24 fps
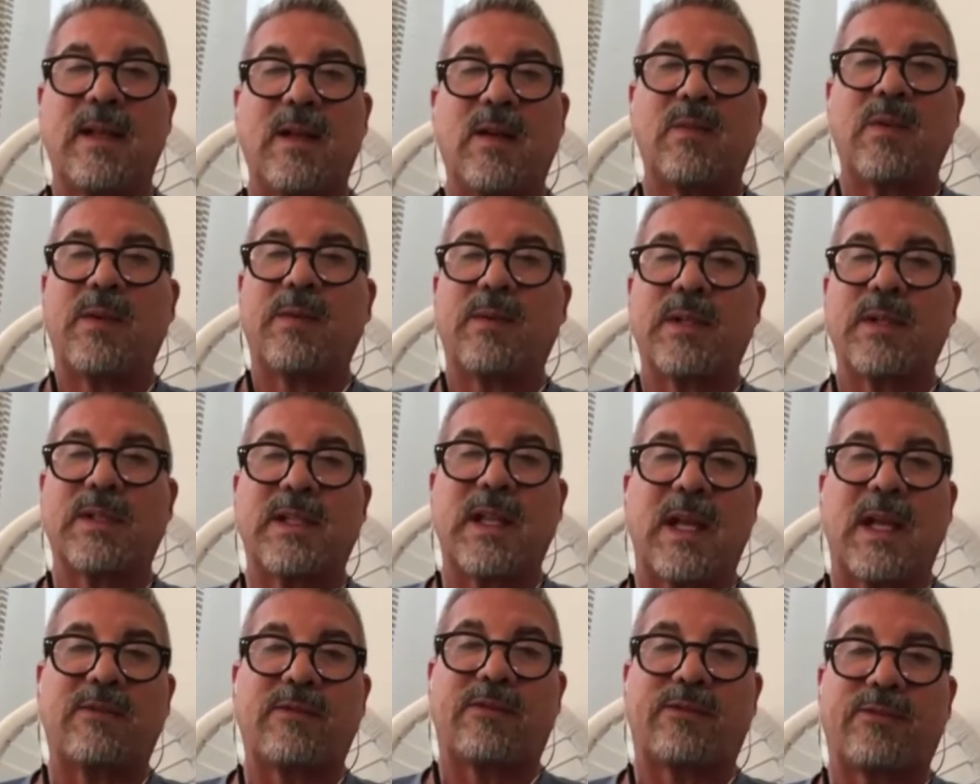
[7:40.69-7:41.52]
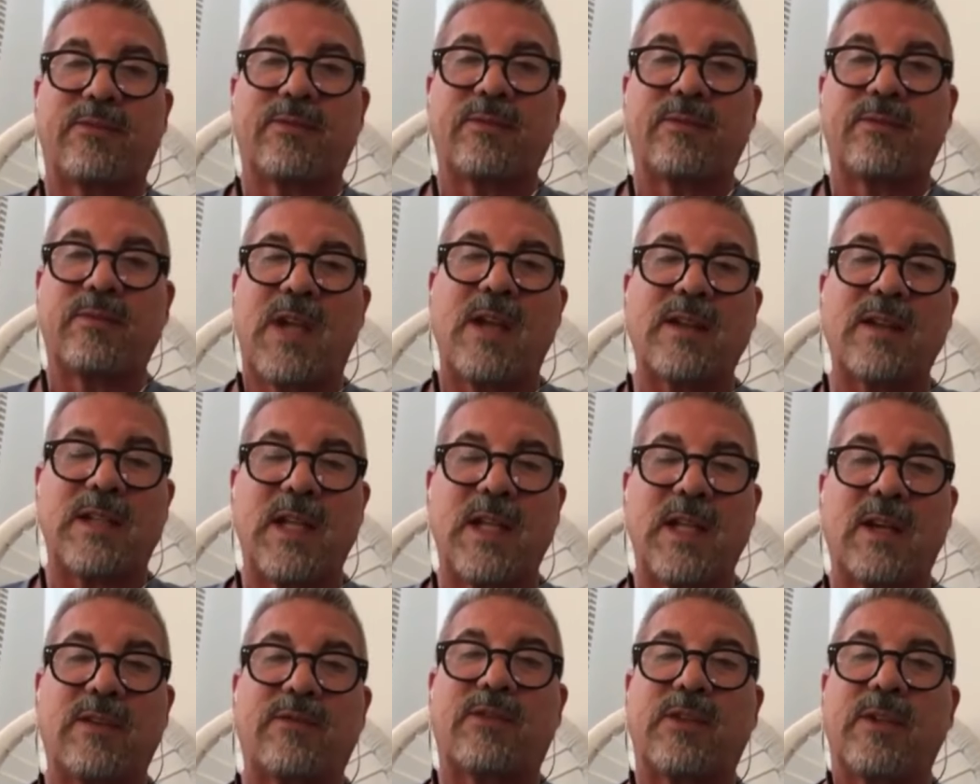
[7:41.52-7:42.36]
we were debt not
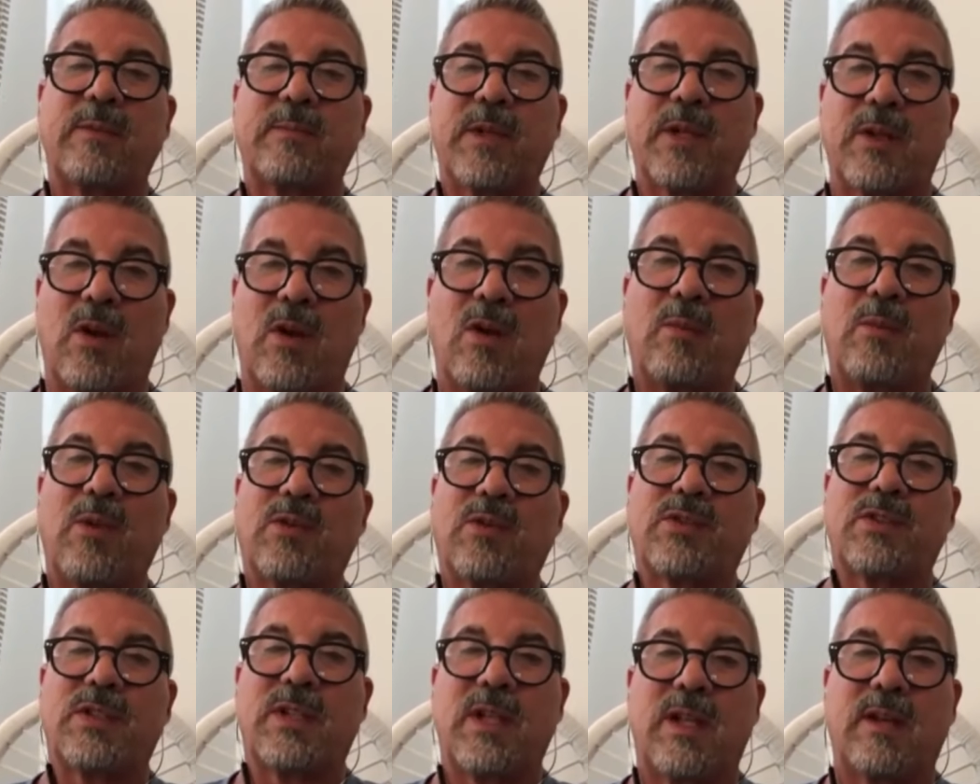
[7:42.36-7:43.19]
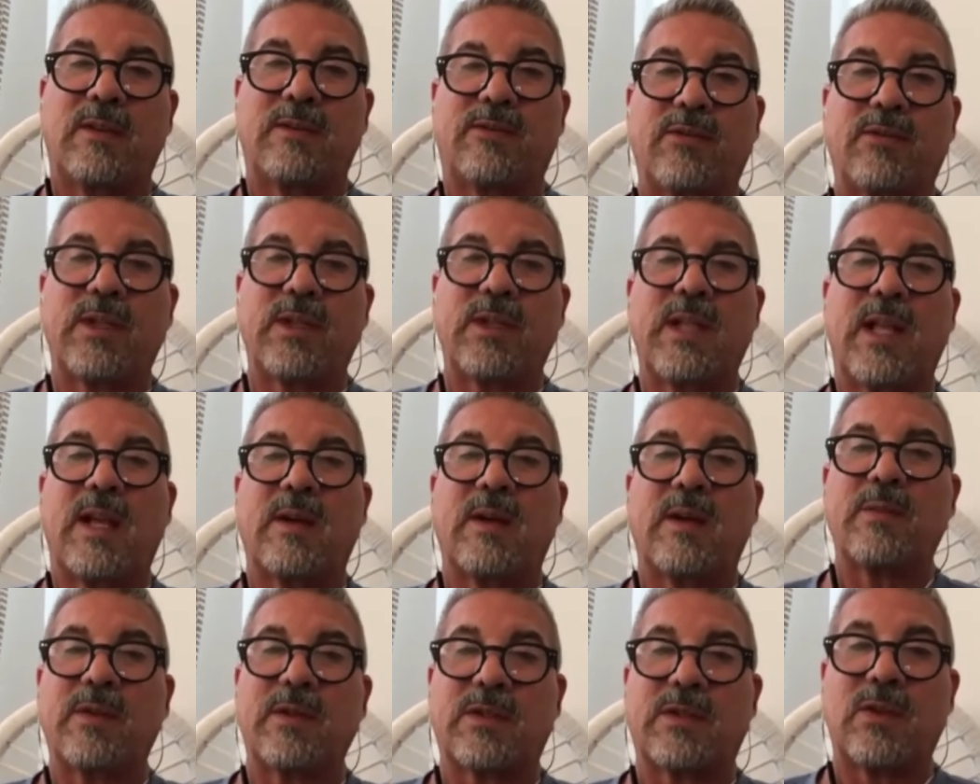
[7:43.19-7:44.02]
debt free, but almost debt free,
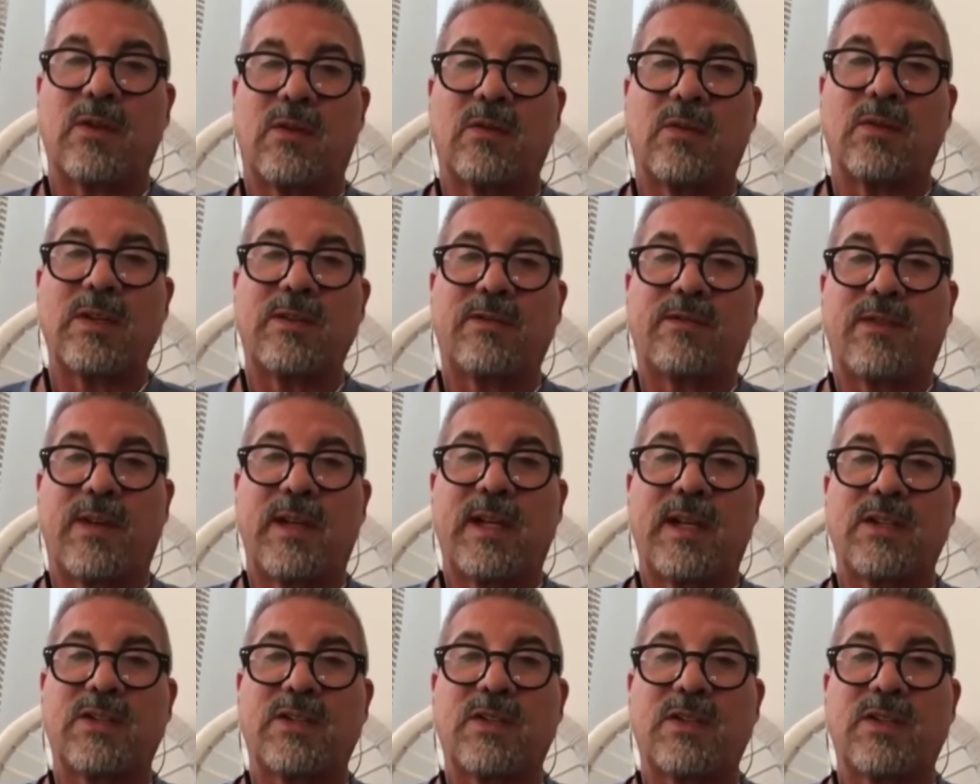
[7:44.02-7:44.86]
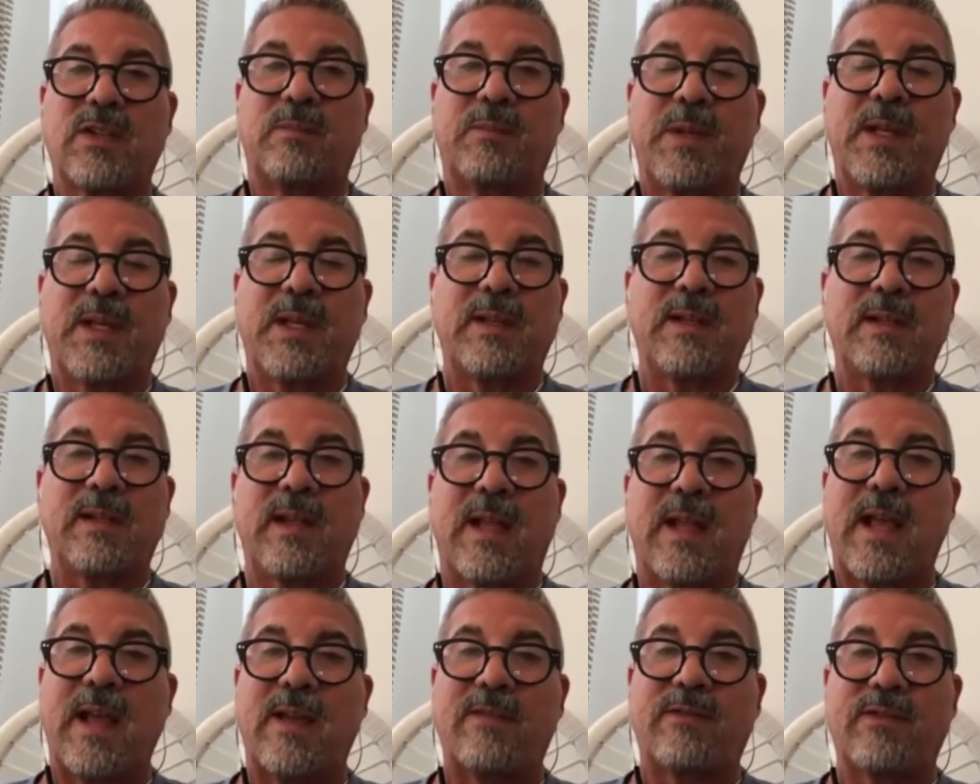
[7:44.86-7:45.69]
and we're totally financially independent
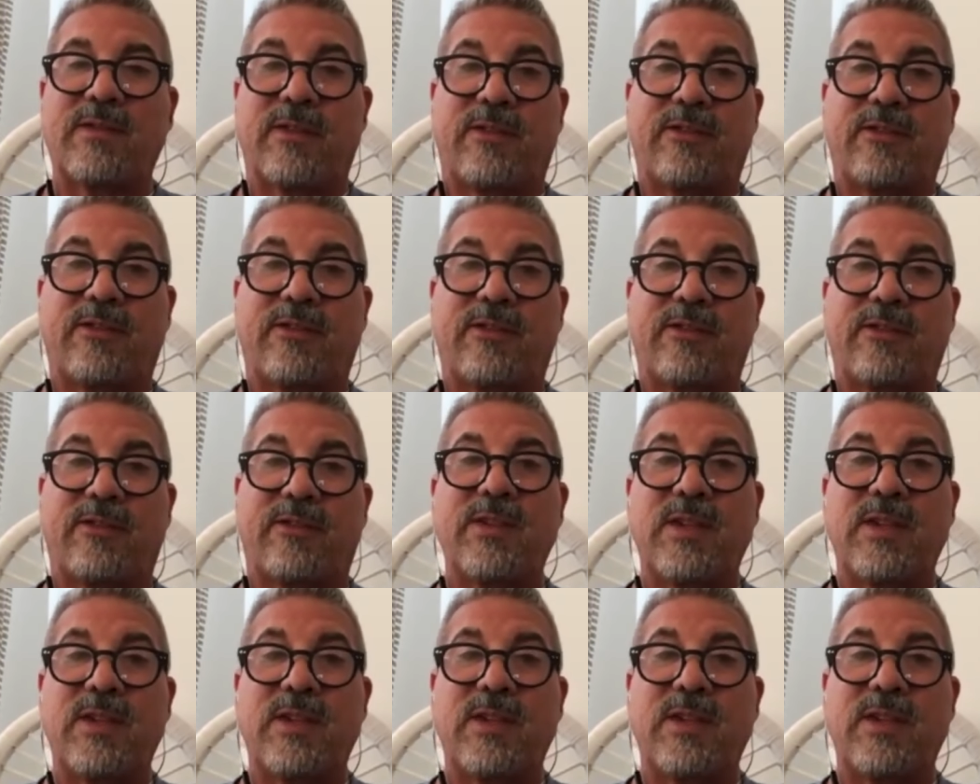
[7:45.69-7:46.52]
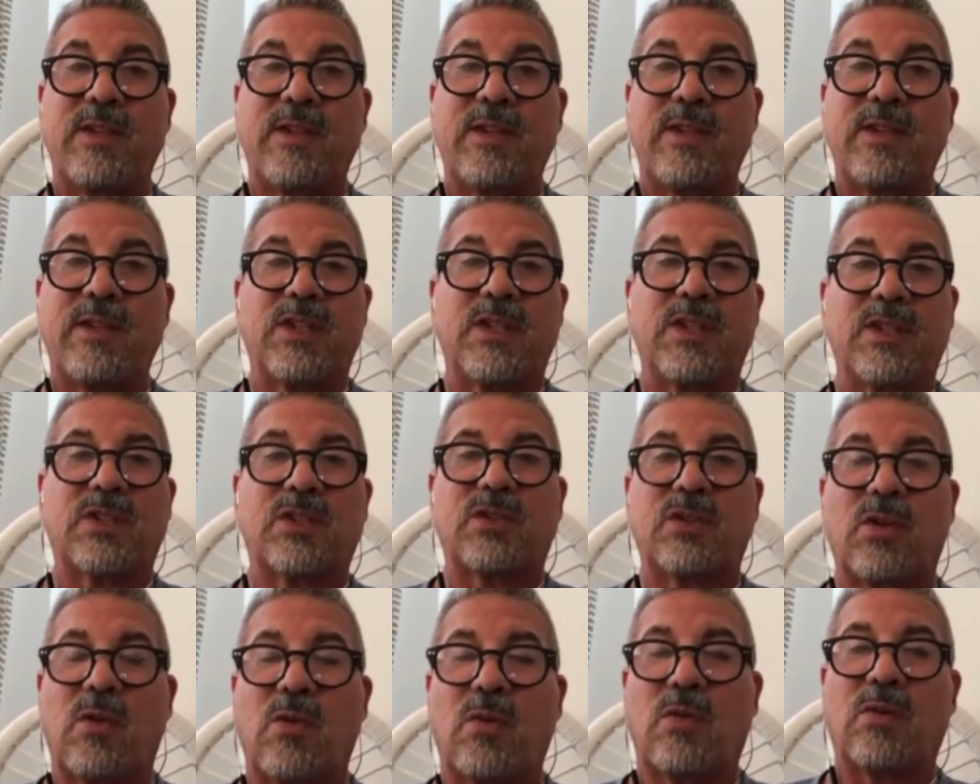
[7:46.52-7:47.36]
after five years of
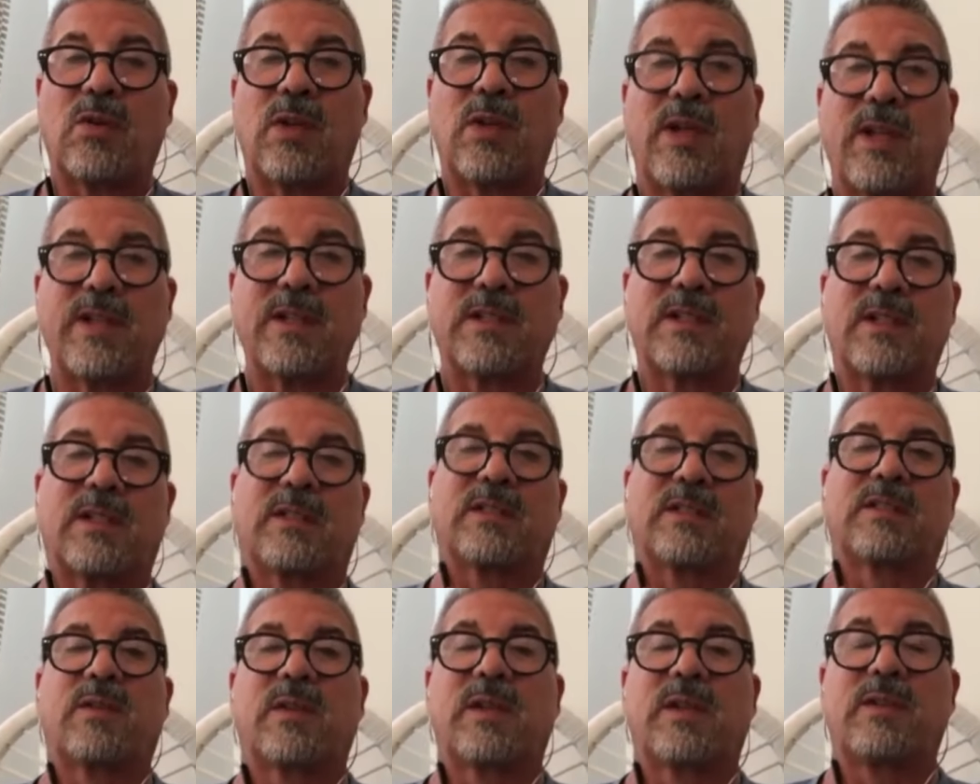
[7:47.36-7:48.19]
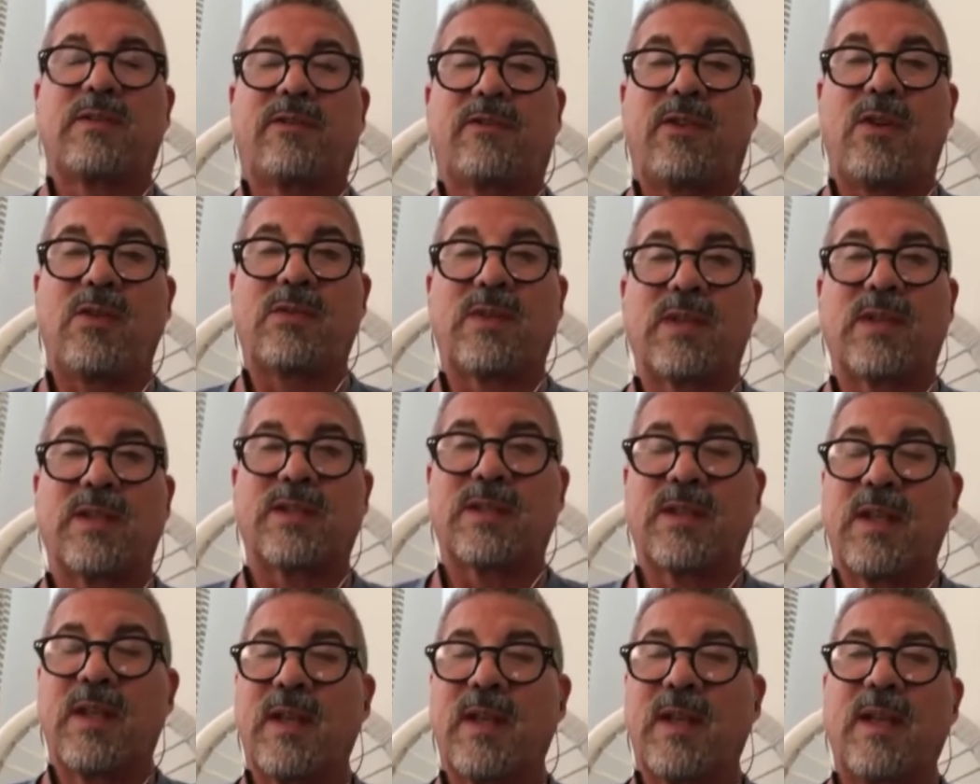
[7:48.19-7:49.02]
just total unadulterated
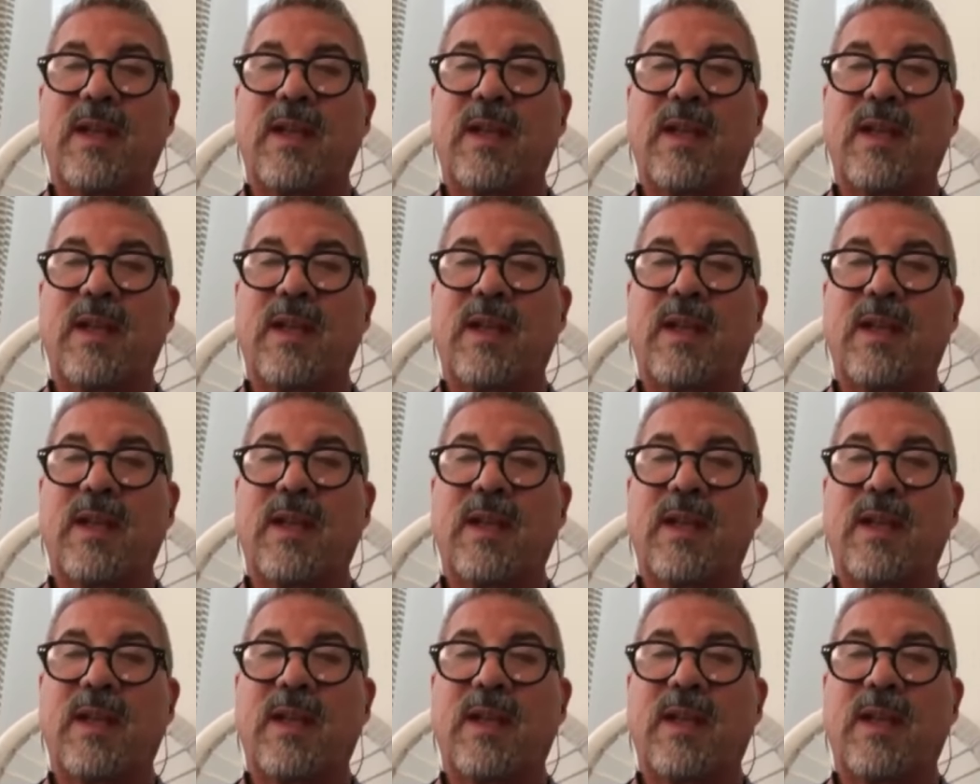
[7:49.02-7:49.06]
focus.